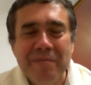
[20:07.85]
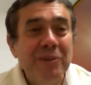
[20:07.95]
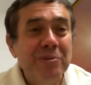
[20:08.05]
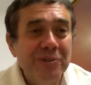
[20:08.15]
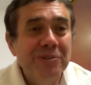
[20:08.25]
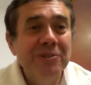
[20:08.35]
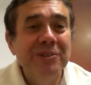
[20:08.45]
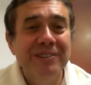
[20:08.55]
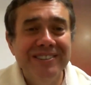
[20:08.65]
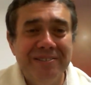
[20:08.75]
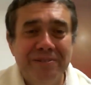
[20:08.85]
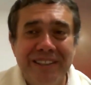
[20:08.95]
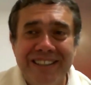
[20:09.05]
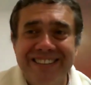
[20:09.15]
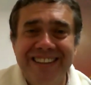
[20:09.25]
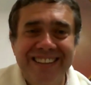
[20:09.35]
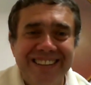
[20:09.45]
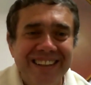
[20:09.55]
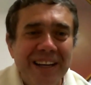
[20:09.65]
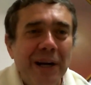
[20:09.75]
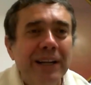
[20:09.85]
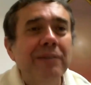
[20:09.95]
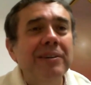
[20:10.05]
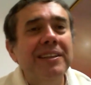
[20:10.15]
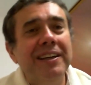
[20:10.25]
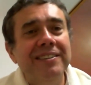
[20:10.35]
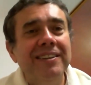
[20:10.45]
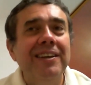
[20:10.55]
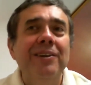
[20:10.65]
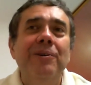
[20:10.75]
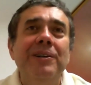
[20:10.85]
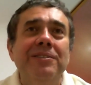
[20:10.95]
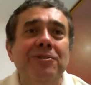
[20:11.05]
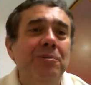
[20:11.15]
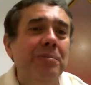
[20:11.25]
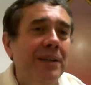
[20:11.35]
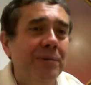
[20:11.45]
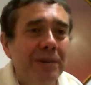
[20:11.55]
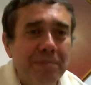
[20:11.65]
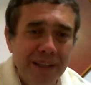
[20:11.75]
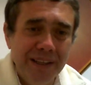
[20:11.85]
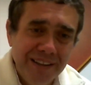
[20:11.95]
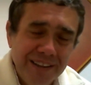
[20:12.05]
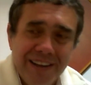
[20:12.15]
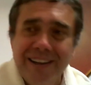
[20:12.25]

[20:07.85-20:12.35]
It was so good. In fact, nowadays he wants to be with me.